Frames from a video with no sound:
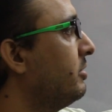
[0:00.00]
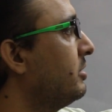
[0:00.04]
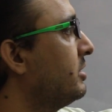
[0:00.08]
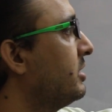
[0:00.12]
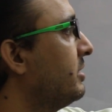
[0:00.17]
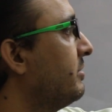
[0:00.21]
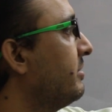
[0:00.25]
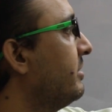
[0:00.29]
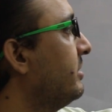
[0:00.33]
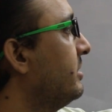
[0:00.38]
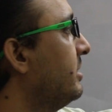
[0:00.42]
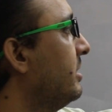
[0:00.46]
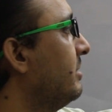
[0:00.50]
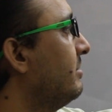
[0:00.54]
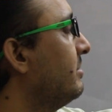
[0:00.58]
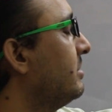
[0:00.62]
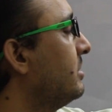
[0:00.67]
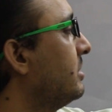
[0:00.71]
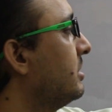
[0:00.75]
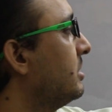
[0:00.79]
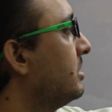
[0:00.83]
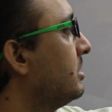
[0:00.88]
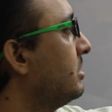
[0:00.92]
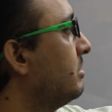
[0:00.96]
for civil
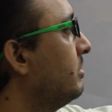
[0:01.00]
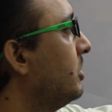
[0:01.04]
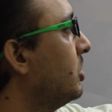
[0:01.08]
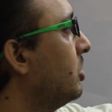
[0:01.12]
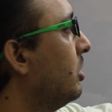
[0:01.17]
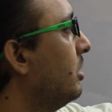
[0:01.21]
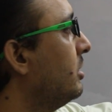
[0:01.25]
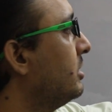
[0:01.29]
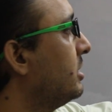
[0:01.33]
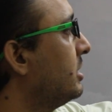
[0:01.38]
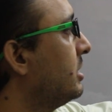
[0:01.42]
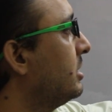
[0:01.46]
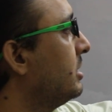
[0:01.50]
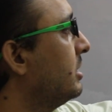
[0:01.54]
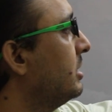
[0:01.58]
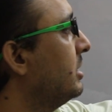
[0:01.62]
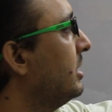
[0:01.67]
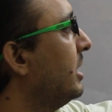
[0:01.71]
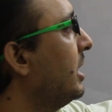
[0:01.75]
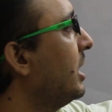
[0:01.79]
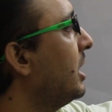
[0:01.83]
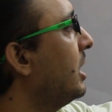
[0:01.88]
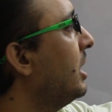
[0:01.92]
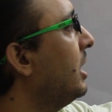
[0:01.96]
services because
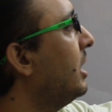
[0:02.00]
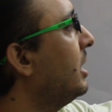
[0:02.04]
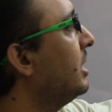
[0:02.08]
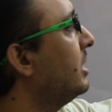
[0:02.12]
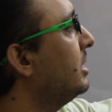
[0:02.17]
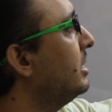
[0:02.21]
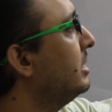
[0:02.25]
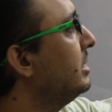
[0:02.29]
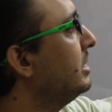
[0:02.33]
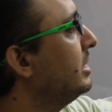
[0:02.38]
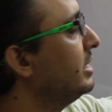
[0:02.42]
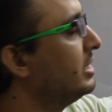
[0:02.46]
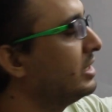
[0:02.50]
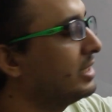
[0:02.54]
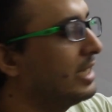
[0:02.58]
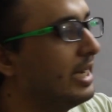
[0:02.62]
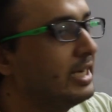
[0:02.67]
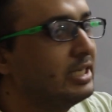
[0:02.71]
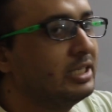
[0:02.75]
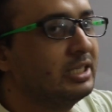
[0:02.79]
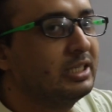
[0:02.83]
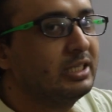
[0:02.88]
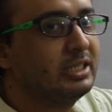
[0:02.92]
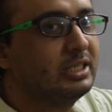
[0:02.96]
there are in this
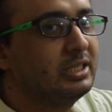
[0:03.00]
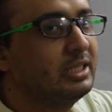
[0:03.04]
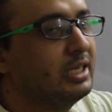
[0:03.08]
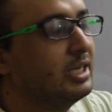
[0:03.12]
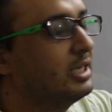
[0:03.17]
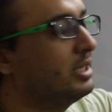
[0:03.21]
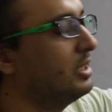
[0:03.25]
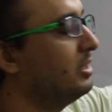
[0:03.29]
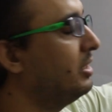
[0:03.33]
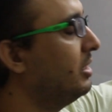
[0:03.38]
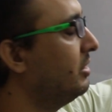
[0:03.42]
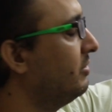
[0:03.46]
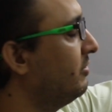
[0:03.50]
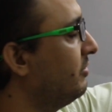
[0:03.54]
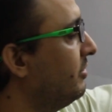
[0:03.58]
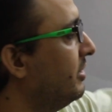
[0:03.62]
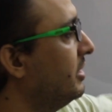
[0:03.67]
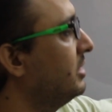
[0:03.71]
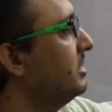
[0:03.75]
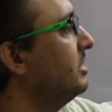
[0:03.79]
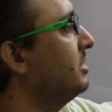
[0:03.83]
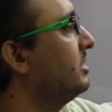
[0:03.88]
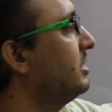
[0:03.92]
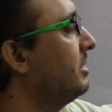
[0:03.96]
category there are
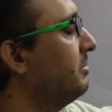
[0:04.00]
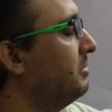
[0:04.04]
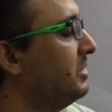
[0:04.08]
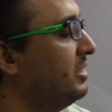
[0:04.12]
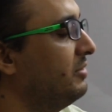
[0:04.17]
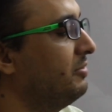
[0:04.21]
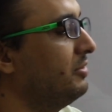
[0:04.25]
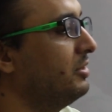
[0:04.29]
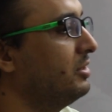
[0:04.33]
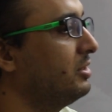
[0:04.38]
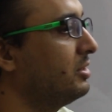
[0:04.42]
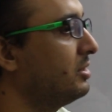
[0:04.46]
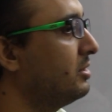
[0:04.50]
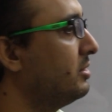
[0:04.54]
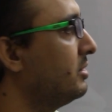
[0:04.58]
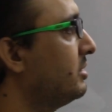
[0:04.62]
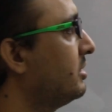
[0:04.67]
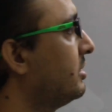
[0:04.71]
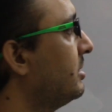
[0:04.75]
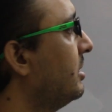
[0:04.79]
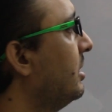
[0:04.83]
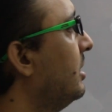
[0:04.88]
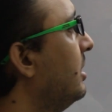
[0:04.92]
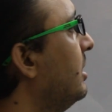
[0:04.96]
further
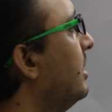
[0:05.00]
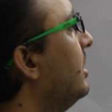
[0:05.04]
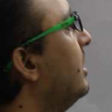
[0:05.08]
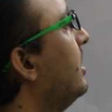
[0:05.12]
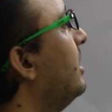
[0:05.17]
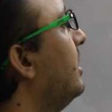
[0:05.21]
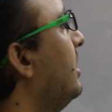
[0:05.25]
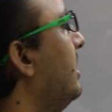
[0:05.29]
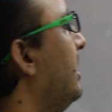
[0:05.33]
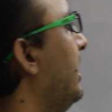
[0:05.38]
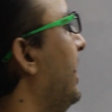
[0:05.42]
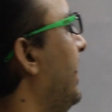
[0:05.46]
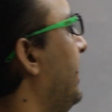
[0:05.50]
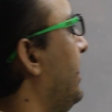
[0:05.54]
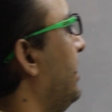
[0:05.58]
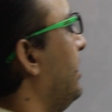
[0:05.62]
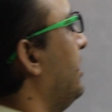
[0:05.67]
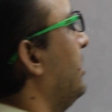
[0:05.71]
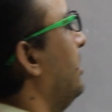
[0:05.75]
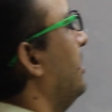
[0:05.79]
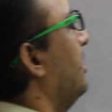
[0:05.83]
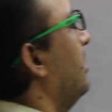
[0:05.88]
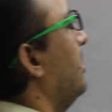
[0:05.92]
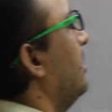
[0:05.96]
subdivisions, like
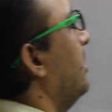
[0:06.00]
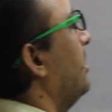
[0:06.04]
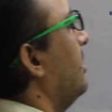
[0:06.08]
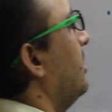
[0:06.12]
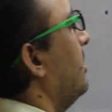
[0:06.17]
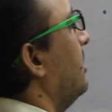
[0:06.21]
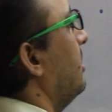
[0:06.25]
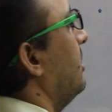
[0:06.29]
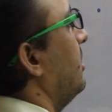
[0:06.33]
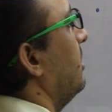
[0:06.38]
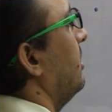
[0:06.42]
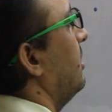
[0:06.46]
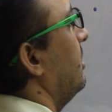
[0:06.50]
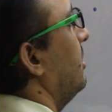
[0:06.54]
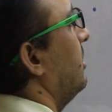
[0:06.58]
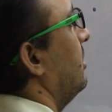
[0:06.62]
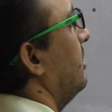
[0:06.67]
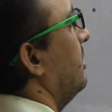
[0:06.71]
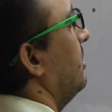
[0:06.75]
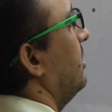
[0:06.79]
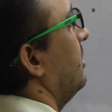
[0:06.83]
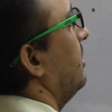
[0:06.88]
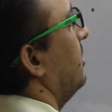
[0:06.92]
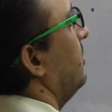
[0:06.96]

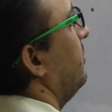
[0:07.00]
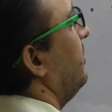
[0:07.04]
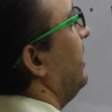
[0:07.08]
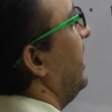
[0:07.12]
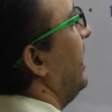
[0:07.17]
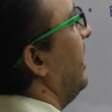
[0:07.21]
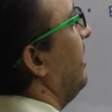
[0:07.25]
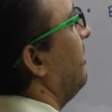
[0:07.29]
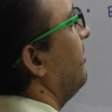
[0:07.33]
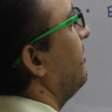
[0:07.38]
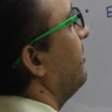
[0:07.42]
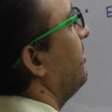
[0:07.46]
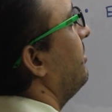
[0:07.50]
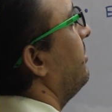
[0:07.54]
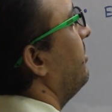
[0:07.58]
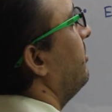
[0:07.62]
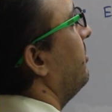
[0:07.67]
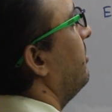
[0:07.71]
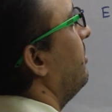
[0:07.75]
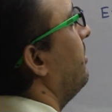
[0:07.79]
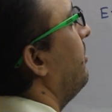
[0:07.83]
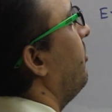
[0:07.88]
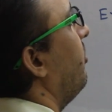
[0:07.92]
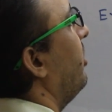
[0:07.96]
we have
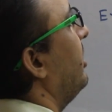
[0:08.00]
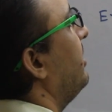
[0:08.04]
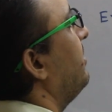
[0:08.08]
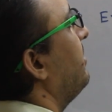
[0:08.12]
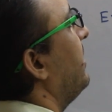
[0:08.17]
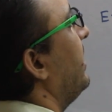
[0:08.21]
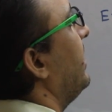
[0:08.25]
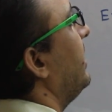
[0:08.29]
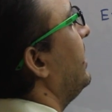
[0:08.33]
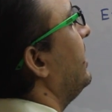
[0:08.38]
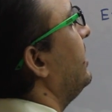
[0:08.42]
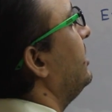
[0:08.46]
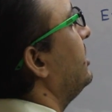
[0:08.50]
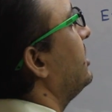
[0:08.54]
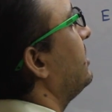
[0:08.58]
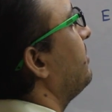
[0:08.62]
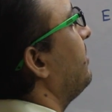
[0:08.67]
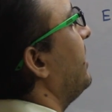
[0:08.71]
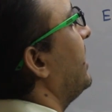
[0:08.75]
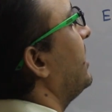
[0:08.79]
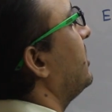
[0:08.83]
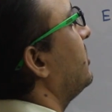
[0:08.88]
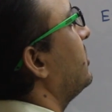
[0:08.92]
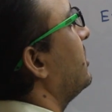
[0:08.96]
one by
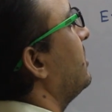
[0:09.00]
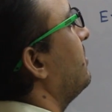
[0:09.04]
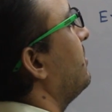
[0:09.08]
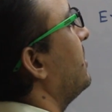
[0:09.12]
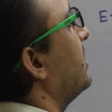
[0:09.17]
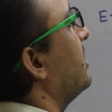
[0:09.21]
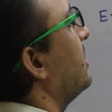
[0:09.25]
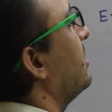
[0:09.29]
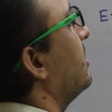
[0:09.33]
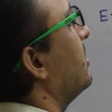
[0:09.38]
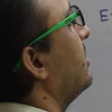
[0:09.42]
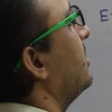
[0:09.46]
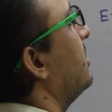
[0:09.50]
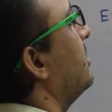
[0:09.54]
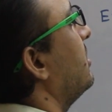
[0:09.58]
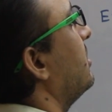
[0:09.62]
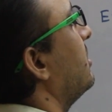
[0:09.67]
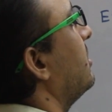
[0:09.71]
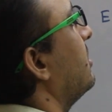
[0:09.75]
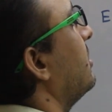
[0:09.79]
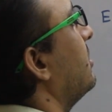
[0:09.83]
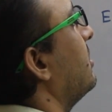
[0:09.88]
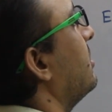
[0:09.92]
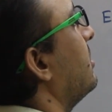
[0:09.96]
inspection method,